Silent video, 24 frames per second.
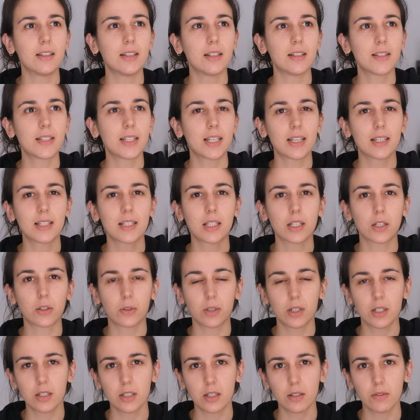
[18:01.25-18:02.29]
that says that
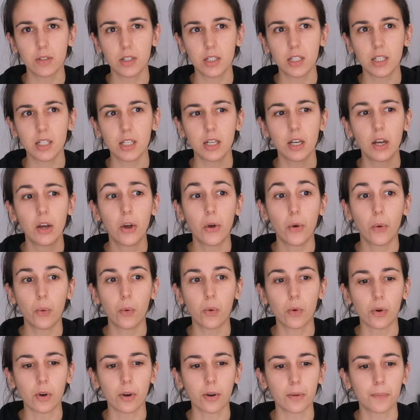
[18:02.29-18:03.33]
creativity
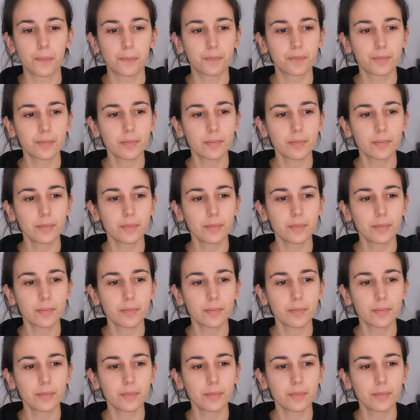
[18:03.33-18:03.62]
or